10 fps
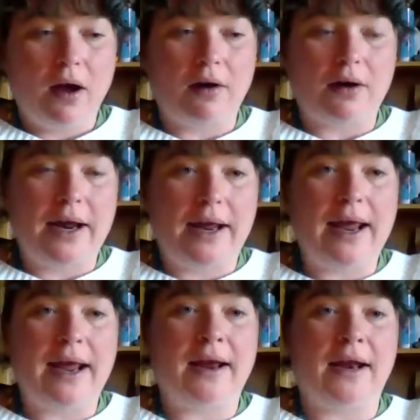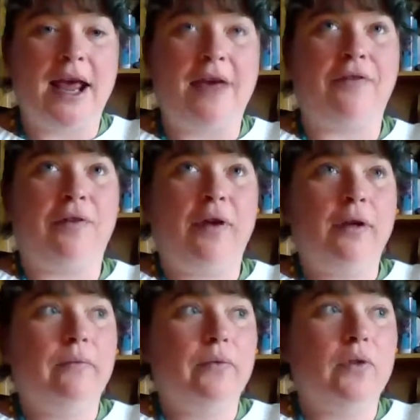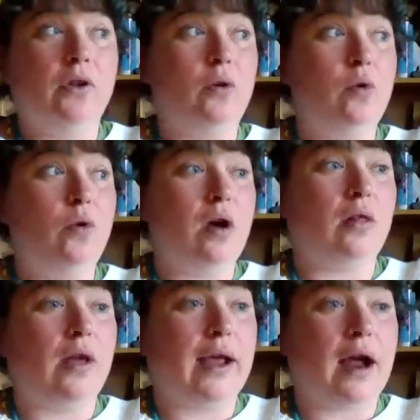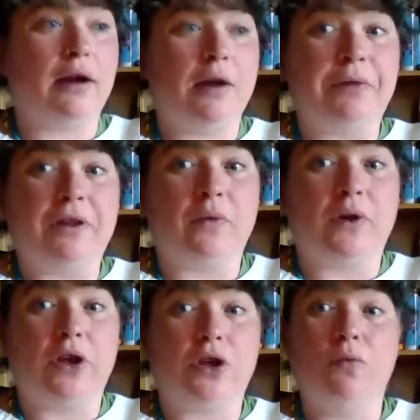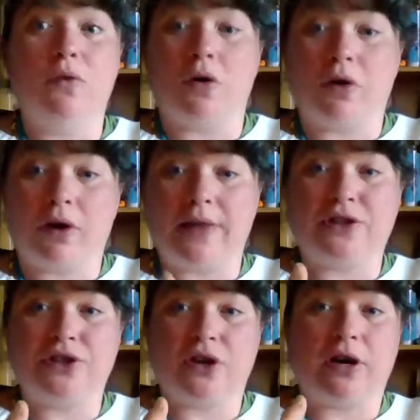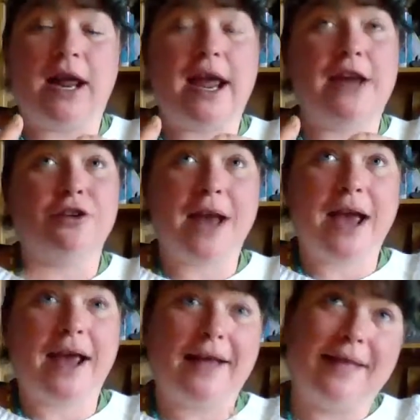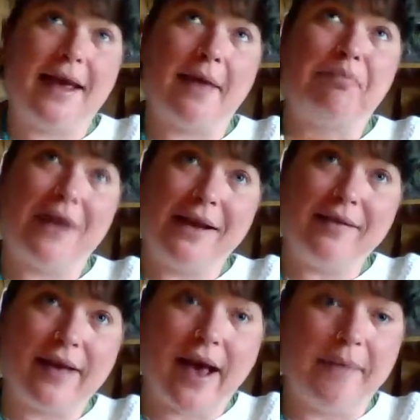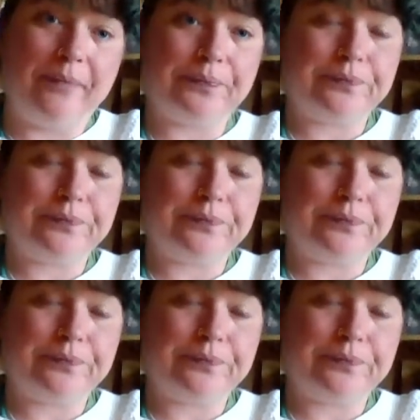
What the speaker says: All right. And if you like are in a place where like, you know, you're on this journey and you're not at that place yet,